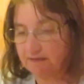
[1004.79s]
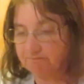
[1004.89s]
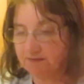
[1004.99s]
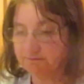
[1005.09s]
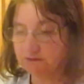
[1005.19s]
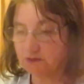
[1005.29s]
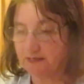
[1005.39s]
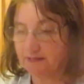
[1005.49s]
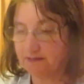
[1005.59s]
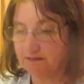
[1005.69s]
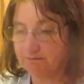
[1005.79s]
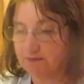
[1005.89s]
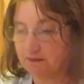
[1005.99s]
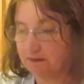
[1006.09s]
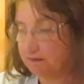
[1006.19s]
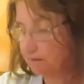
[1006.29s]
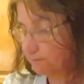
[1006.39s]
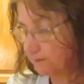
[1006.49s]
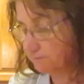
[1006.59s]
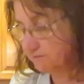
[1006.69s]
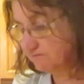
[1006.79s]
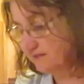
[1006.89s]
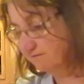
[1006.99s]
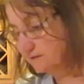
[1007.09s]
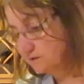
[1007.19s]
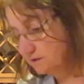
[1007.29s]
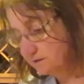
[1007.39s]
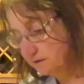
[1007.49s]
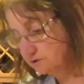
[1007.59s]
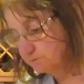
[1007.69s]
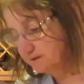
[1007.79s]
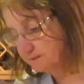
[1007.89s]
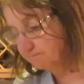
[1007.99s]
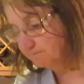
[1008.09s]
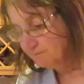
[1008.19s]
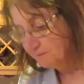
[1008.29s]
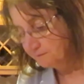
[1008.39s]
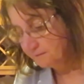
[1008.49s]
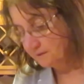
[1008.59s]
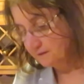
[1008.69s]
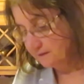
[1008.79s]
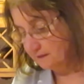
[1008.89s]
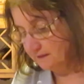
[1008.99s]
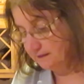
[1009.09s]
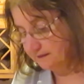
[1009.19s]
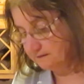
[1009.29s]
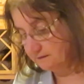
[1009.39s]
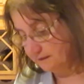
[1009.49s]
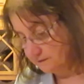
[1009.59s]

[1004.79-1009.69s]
I've never tried, I don't think, any of the pumpkin flavored cereals, but I